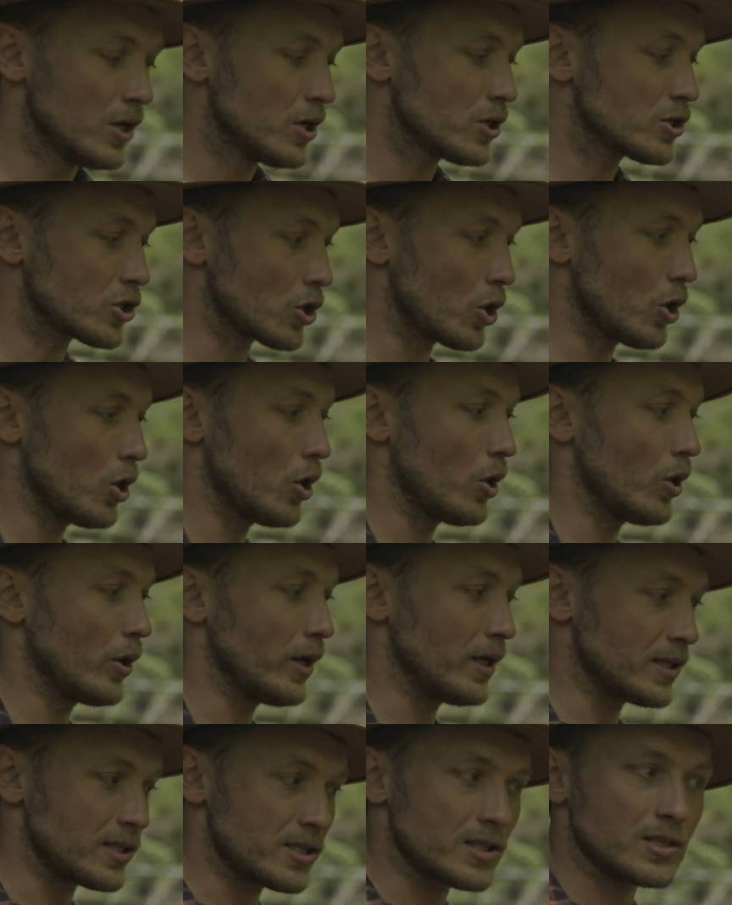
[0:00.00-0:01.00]
So
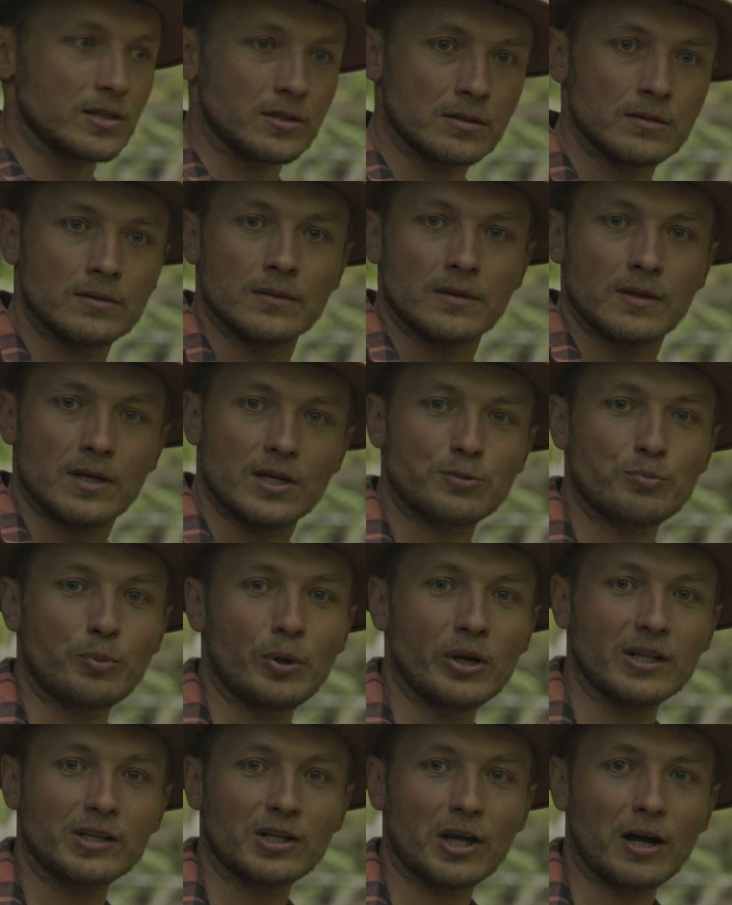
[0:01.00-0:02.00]
it's
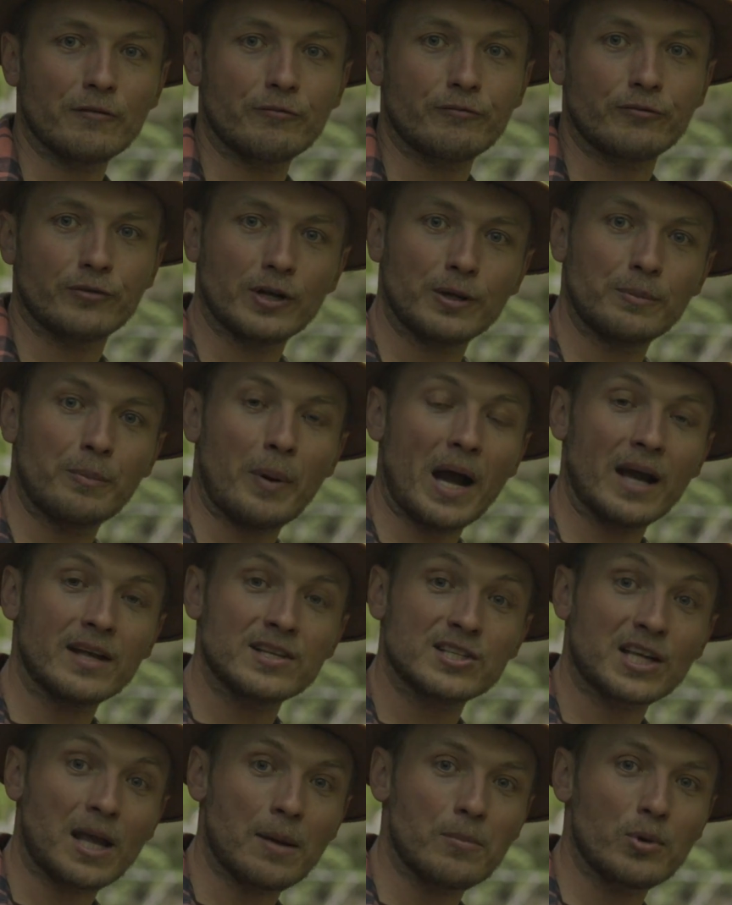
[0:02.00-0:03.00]
pretty tough. It
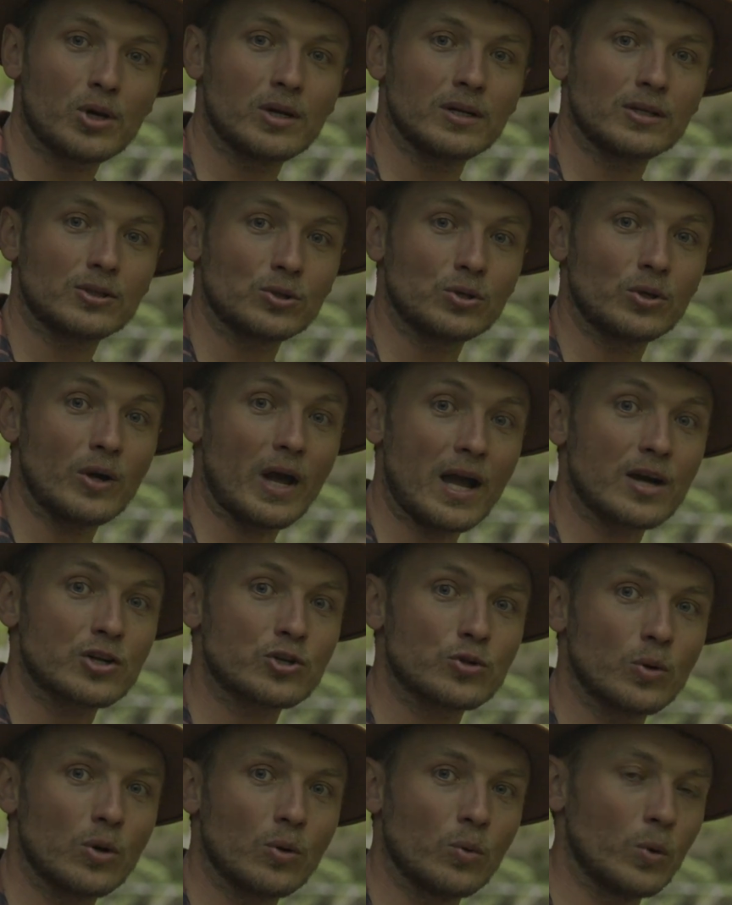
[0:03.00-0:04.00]
binds chemically to the
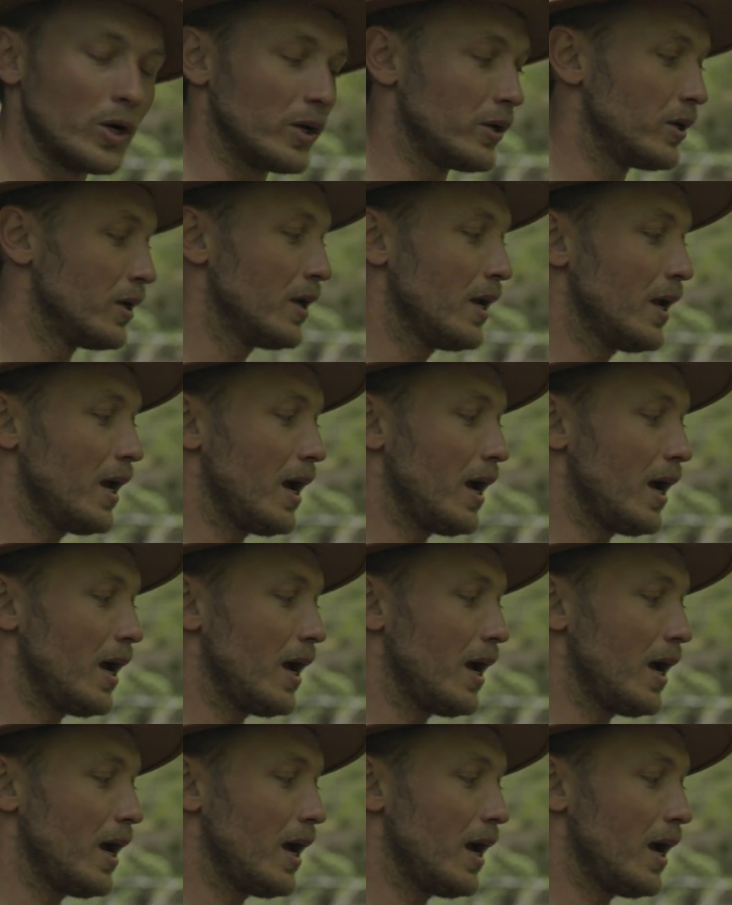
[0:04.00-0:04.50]
actual wood.